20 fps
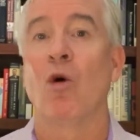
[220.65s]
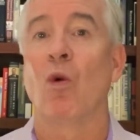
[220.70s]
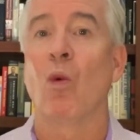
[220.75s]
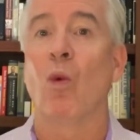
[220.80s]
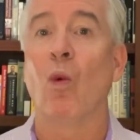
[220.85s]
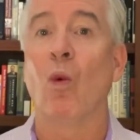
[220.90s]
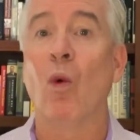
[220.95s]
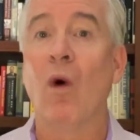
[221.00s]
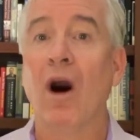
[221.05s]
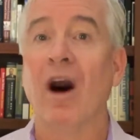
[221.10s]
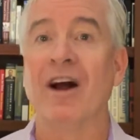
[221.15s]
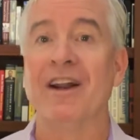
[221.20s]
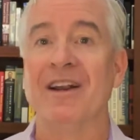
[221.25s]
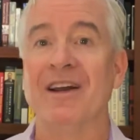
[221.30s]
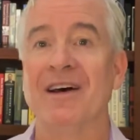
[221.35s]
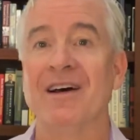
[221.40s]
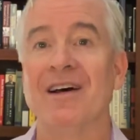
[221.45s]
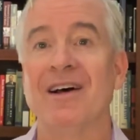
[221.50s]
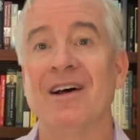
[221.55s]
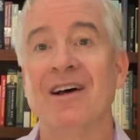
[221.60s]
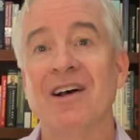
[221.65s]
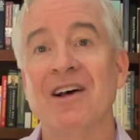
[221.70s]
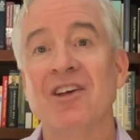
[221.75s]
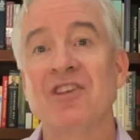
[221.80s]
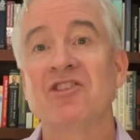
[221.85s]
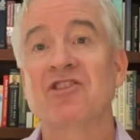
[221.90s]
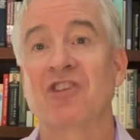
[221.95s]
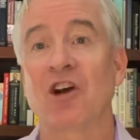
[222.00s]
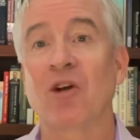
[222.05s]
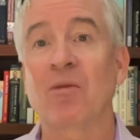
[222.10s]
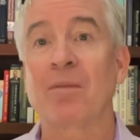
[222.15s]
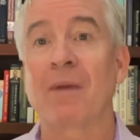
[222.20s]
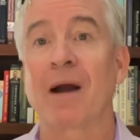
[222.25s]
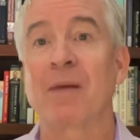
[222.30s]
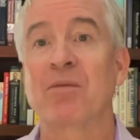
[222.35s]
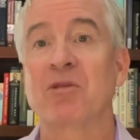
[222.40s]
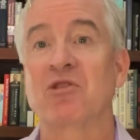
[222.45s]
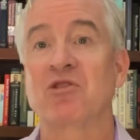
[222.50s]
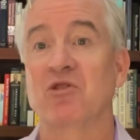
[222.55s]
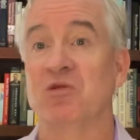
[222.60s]
1. Start by
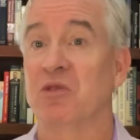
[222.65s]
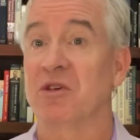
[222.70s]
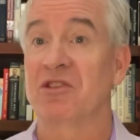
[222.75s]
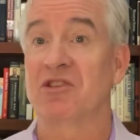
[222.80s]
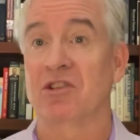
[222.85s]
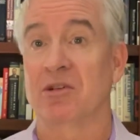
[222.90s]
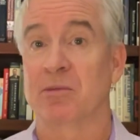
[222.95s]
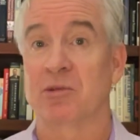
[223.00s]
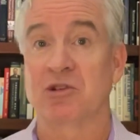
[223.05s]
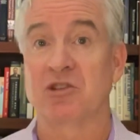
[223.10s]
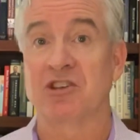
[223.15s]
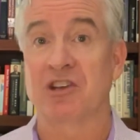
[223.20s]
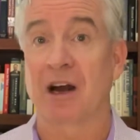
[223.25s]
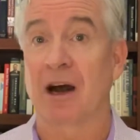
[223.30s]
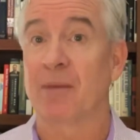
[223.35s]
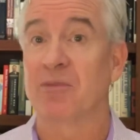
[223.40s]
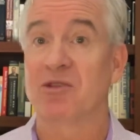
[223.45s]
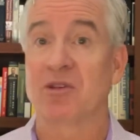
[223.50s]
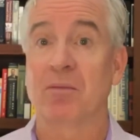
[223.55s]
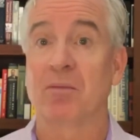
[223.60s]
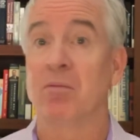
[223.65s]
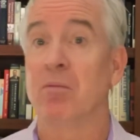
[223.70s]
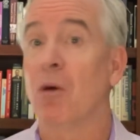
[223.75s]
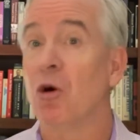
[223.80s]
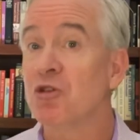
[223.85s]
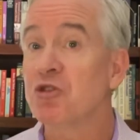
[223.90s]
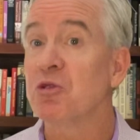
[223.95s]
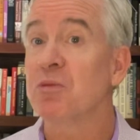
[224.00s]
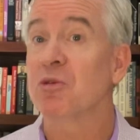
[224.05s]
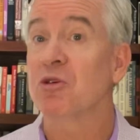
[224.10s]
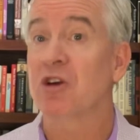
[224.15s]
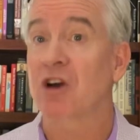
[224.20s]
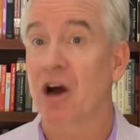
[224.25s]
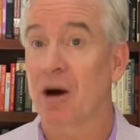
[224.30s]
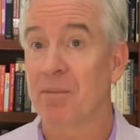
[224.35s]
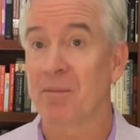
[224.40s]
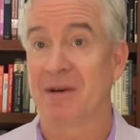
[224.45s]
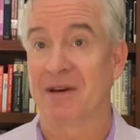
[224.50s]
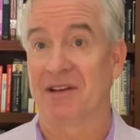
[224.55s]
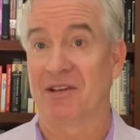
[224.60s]
pursuing similar jobs at multiple
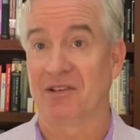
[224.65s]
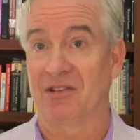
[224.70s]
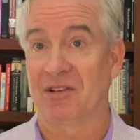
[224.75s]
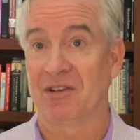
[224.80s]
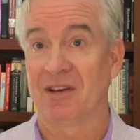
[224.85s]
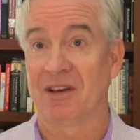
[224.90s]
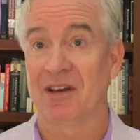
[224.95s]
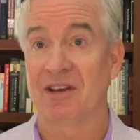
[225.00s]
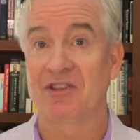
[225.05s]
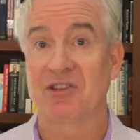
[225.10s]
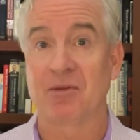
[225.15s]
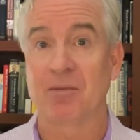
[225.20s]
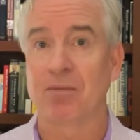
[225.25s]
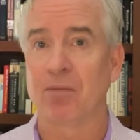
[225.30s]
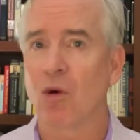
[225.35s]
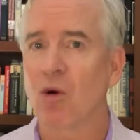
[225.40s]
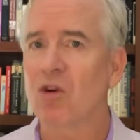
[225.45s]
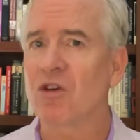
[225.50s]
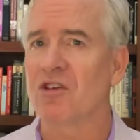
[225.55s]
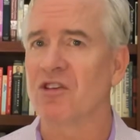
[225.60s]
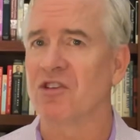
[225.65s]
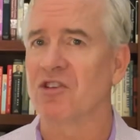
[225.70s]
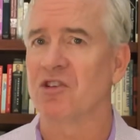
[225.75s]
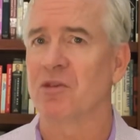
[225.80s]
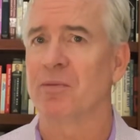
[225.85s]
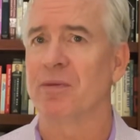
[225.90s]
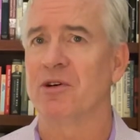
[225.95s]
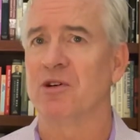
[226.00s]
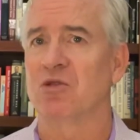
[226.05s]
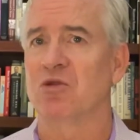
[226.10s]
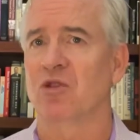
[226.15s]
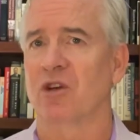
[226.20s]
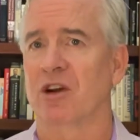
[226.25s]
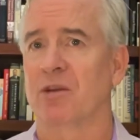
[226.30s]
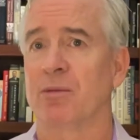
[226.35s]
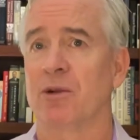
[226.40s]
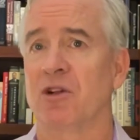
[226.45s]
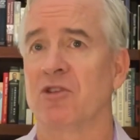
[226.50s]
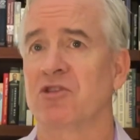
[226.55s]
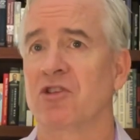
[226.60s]
companies. It's important to build
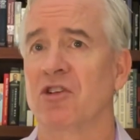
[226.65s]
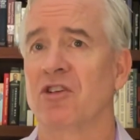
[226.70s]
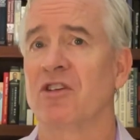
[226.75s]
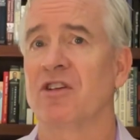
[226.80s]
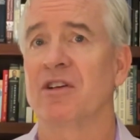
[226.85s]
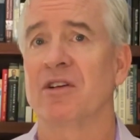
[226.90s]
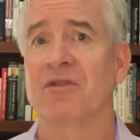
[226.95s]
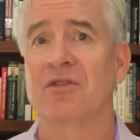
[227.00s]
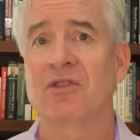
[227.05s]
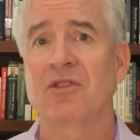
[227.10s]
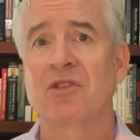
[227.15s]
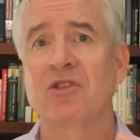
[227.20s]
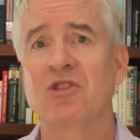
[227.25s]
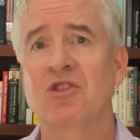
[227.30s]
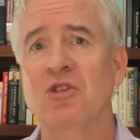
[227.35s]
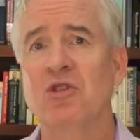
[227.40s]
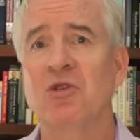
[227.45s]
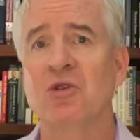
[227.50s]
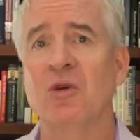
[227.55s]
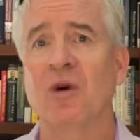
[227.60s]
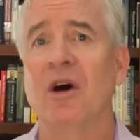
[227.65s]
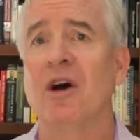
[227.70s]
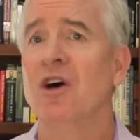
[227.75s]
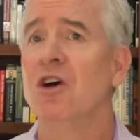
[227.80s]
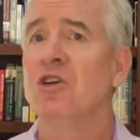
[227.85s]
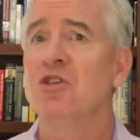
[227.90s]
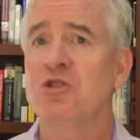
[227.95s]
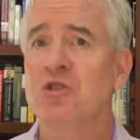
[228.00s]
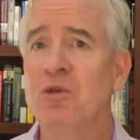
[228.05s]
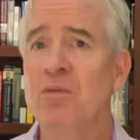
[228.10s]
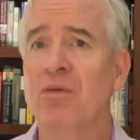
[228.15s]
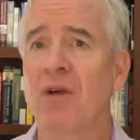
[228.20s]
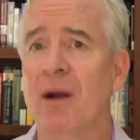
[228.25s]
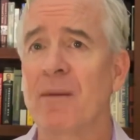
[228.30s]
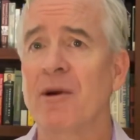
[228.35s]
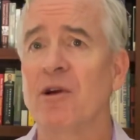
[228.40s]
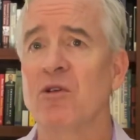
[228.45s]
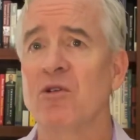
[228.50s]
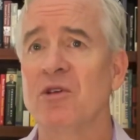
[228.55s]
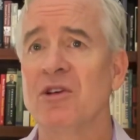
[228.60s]
credible alternatives. 2. Do
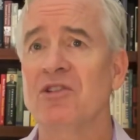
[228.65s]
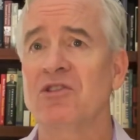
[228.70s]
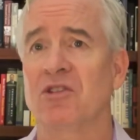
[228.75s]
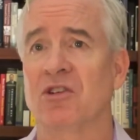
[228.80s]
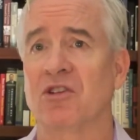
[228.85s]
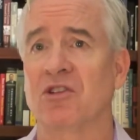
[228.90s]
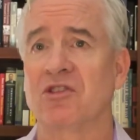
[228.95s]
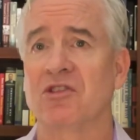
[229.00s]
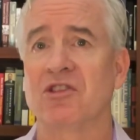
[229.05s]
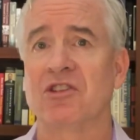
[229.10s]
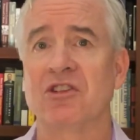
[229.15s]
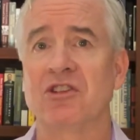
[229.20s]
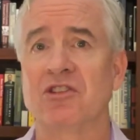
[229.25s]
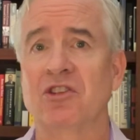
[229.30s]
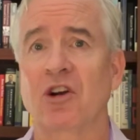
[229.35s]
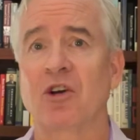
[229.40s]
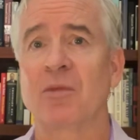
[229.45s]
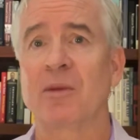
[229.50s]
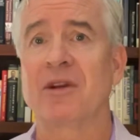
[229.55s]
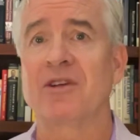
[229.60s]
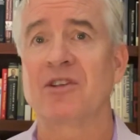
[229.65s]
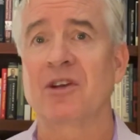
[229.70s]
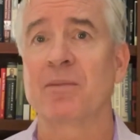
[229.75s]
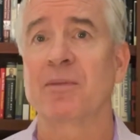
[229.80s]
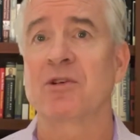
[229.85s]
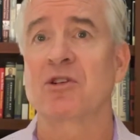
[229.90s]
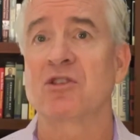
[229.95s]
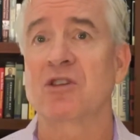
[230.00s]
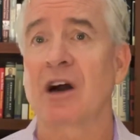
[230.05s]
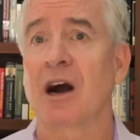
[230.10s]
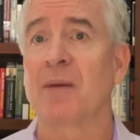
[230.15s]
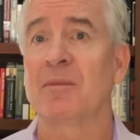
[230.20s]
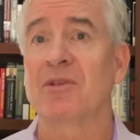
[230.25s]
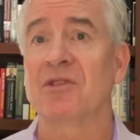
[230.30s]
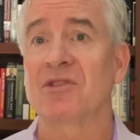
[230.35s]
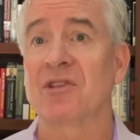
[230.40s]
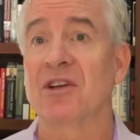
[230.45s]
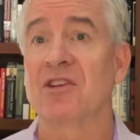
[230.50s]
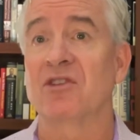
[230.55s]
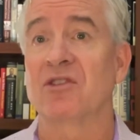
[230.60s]
primary research to determine typical
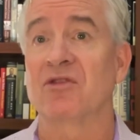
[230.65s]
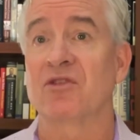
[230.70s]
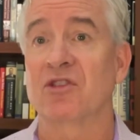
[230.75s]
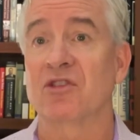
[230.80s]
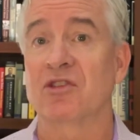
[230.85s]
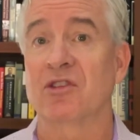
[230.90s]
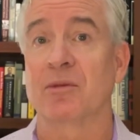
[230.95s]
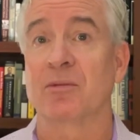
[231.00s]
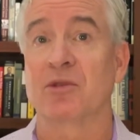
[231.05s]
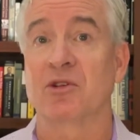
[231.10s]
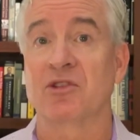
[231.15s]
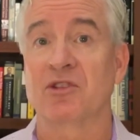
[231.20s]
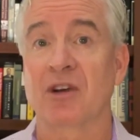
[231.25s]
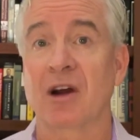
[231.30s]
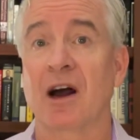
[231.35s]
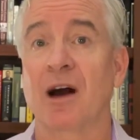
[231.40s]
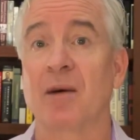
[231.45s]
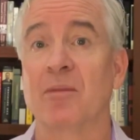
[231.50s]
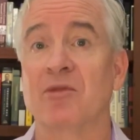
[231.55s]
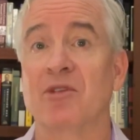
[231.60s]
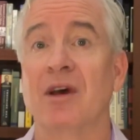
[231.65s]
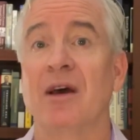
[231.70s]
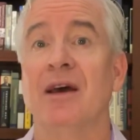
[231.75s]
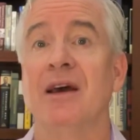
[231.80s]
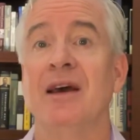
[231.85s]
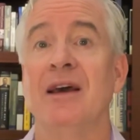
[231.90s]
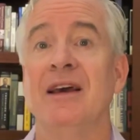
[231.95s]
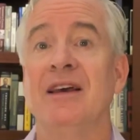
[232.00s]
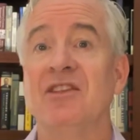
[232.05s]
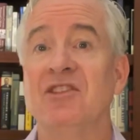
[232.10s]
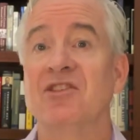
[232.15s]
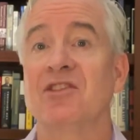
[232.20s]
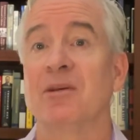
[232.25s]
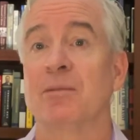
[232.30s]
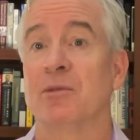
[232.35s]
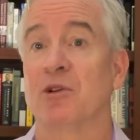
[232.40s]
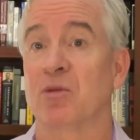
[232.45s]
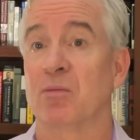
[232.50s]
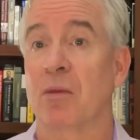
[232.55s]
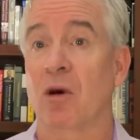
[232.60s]
compensation for similar jobs in
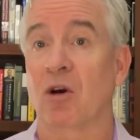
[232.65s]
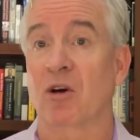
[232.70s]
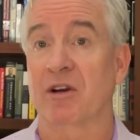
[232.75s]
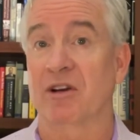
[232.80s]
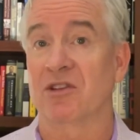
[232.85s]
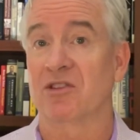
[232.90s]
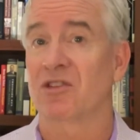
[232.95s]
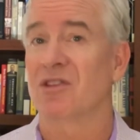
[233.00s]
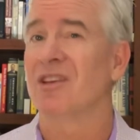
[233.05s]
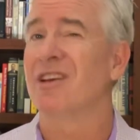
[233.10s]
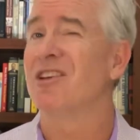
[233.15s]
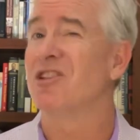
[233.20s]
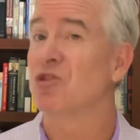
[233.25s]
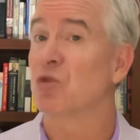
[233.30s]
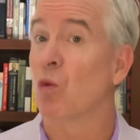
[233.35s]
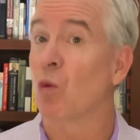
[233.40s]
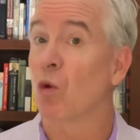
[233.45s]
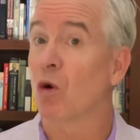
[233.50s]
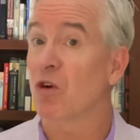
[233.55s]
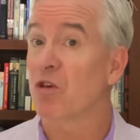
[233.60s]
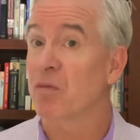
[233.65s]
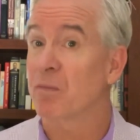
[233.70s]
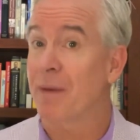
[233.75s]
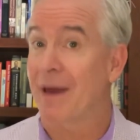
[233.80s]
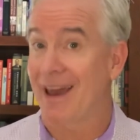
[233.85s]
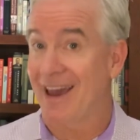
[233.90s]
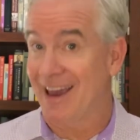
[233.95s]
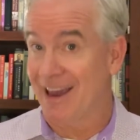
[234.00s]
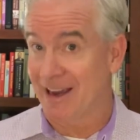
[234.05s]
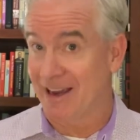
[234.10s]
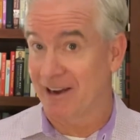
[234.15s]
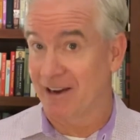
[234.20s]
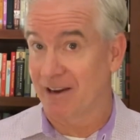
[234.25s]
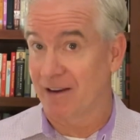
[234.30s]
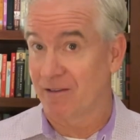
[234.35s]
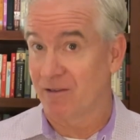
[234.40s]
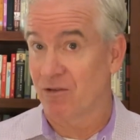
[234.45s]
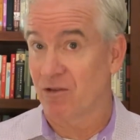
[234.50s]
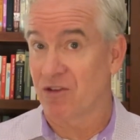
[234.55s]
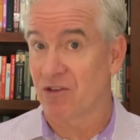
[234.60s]
similar markets. It's worth paying
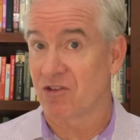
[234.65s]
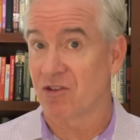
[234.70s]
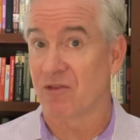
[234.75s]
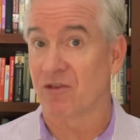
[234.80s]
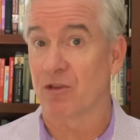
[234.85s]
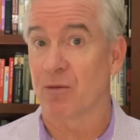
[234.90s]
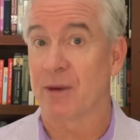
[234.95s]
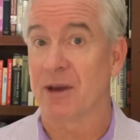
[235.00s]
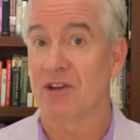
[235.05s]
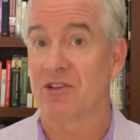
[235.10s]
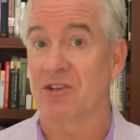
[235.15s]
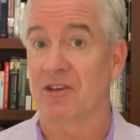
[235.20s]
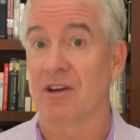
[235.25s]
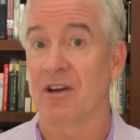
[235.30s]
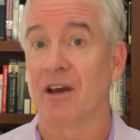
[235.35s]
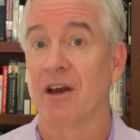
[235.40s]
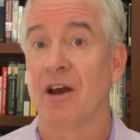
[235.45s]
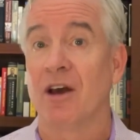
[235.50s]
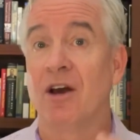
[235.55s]
for this information.